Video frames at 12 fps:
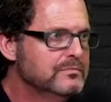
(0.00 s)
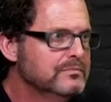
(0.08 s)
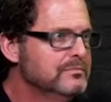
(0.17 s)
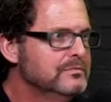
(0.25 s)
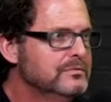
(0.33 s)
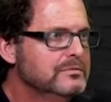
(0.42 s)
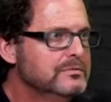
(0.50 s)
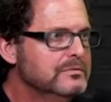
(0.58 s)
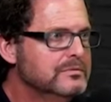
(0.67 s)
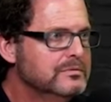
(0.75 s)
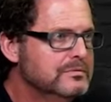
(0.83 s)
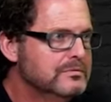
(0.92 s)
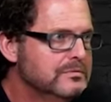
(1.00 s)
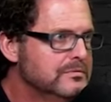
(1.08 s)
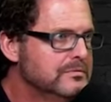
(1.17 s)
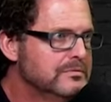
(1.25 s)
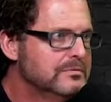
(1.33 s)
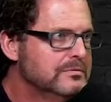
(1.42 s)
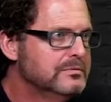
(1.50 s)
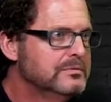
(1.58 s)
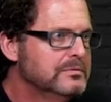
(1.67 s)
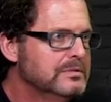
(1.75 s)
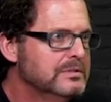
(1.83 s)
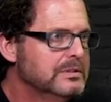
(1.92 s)

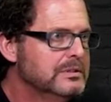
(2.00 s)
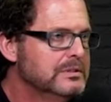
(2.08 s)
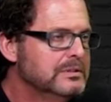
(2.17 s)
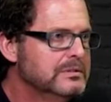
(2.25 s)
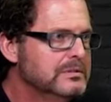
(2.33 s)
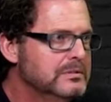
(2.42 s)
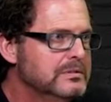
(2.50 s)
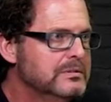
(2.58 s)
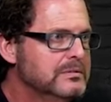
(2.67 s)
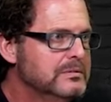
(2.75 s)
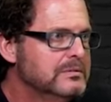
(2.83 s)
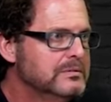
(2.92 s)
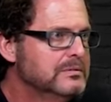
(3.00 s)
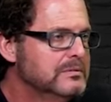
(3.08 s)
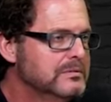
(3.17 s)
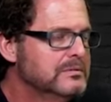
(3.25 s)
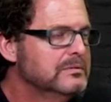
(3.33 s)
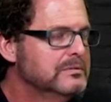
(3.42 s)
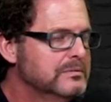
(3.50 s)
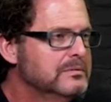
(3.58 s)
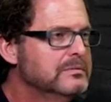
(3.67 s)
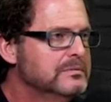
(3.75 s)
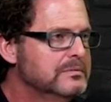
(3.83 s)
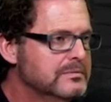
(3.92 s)

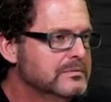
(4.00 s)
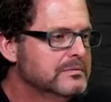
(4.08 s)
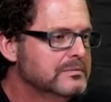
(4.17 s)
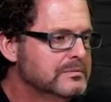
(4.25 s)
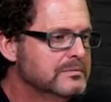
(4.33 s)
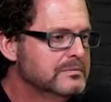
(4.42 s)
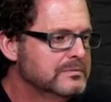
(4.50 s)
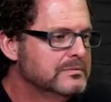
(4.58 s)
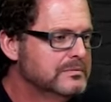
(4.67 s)
This person isn't speaking.